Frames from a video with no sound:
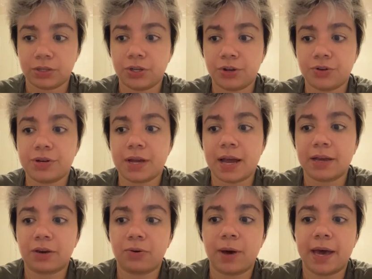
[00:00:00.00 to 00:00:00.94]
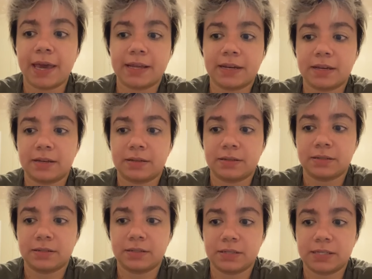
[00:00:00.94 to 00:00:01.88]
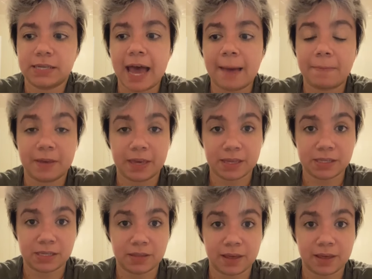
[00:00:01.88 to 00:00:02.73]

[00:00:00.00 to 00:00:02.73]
you're not quite tapping into